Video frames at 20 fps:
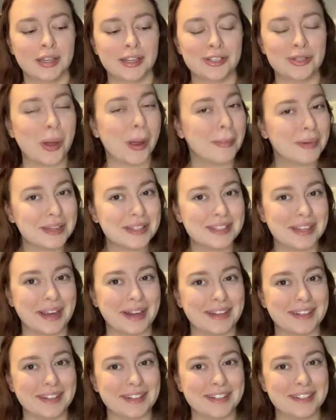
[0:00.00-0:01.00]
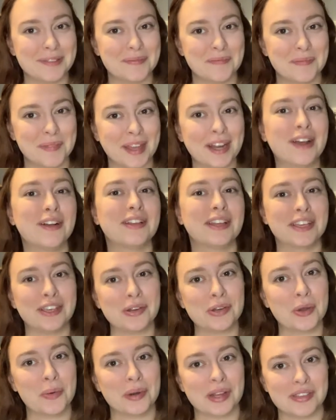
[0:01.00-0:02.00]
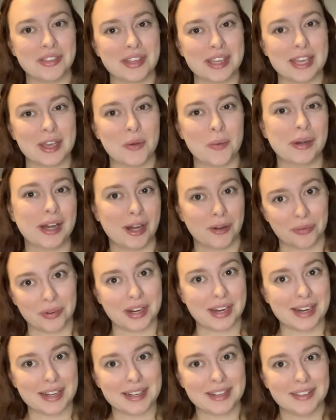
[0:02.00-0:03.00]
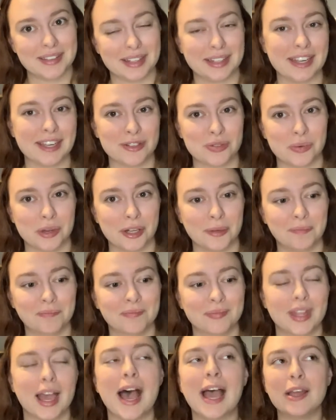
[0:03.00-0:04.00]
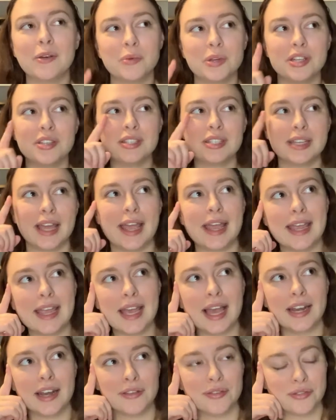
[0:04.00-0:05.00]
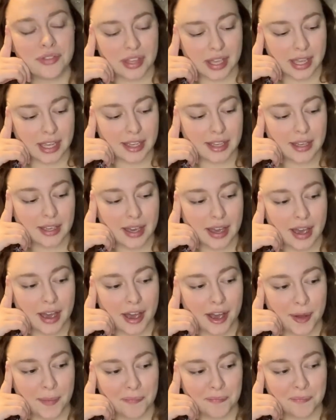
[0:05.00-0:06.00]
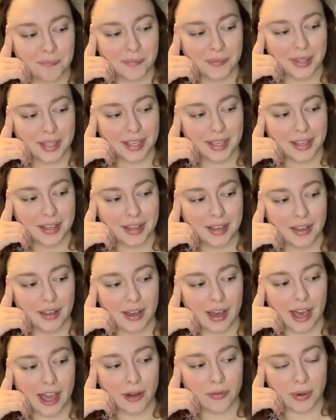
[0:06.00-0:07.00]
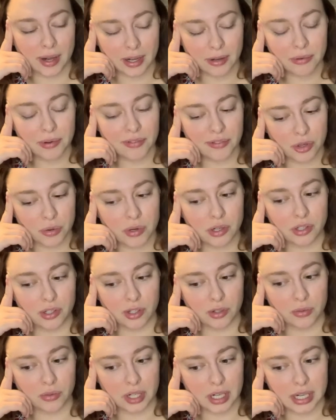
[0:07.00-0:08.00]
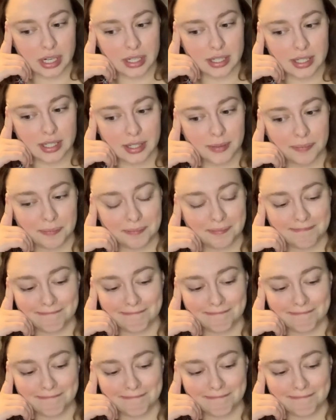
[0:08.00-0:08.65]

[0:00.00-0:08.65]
So I'm excited, and I'll let you know what I think when I read the next one. I will say another thing. I read a review on Goodreads.